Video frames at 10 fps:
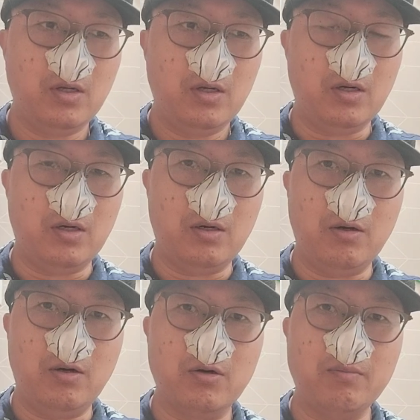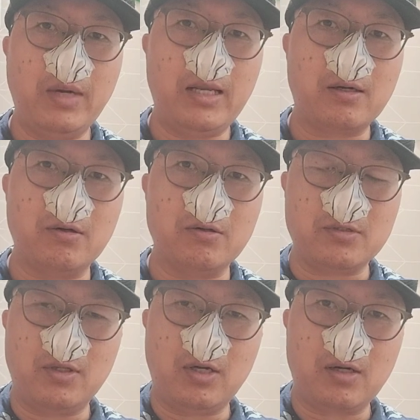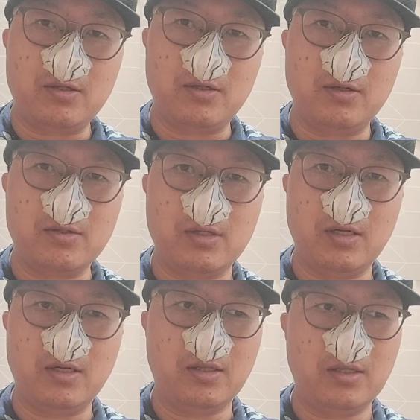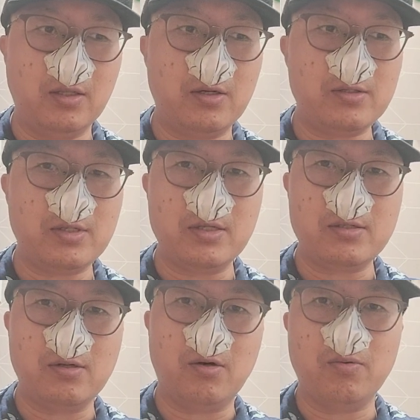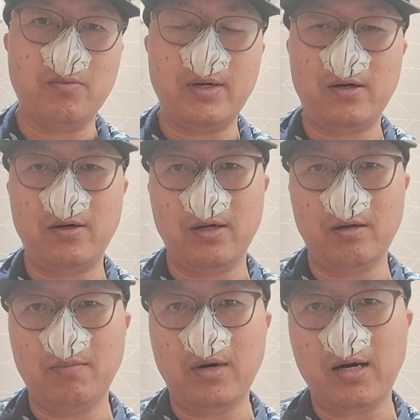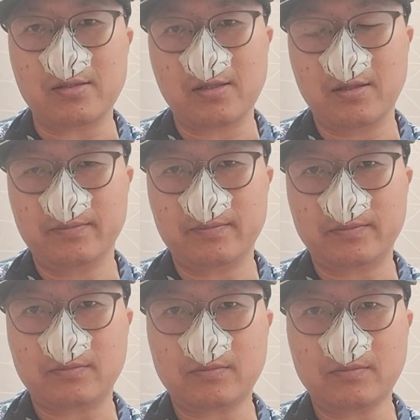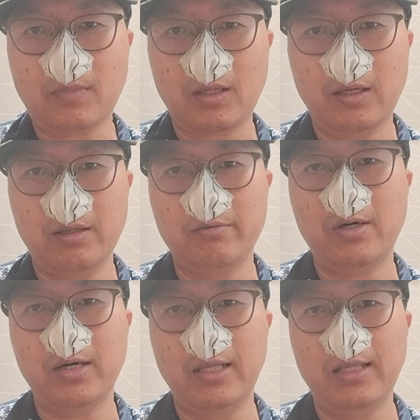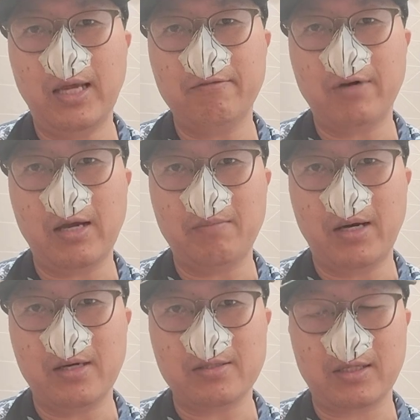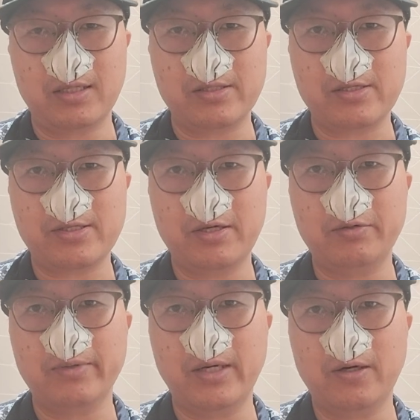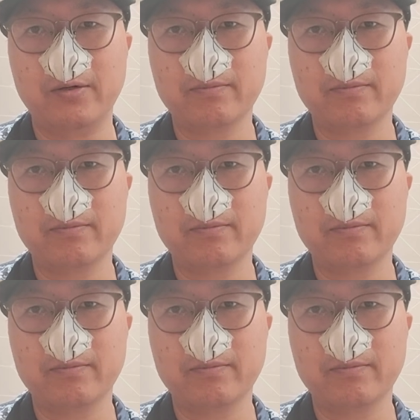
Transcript: all the medicals, the doctors, and the nurses all wear a mask and wear N95 mask. It's seal well,